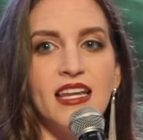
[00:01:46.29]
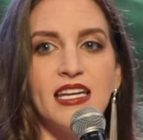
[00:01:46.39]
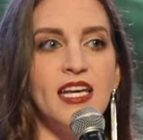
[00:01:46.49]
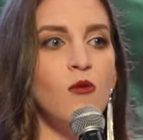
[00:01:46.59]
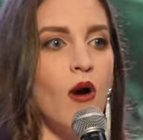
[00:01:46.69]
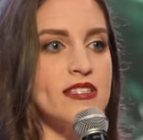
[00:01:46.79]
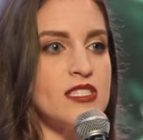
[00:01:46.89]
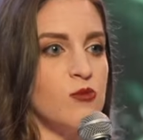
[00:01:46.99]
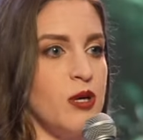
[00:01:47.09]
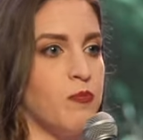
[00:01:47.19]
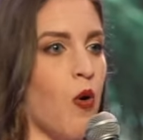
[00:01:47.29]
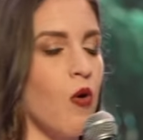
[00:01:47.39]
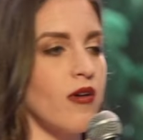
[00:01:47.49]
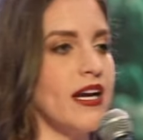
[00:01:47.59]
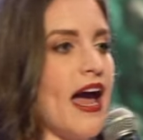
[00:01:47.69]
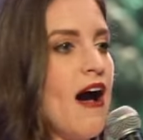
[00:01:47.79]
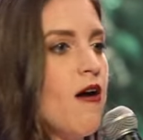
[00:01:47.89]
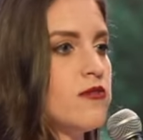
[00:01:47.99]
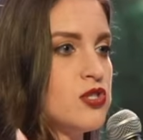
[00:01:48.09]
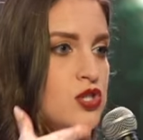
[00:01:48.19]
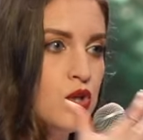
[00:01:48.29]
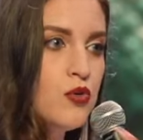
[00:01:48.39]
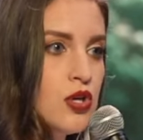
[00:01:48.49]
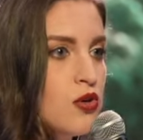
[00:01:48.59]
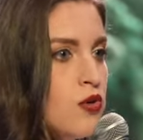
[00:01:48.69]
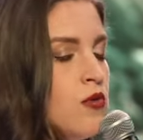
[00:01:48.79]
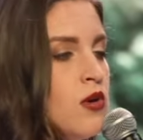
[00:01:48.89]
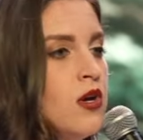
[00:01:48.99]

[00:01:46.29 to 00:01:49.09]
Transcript: that he wants to be pouring out to you